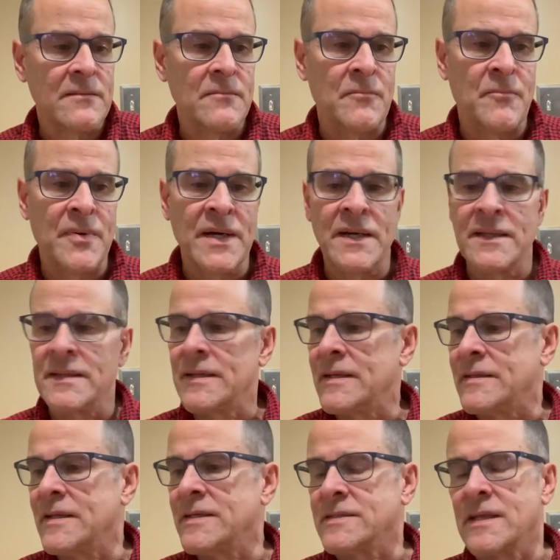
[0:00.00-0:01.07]
but it
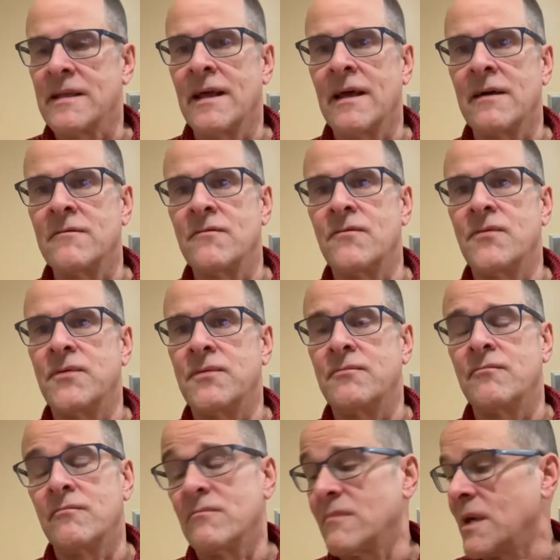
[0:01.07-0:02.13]
doesn't have,
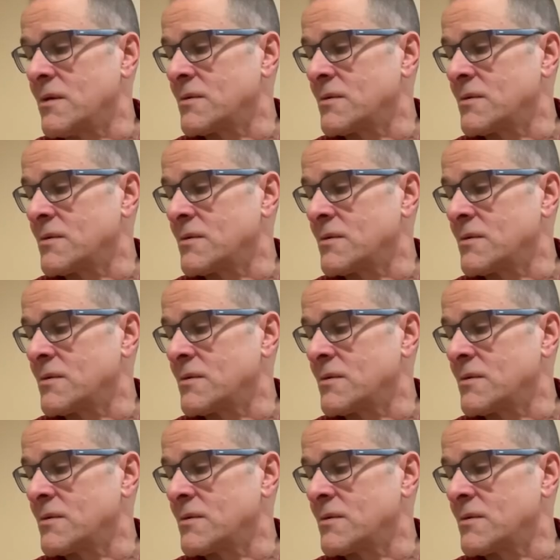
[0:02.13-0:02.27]
I'll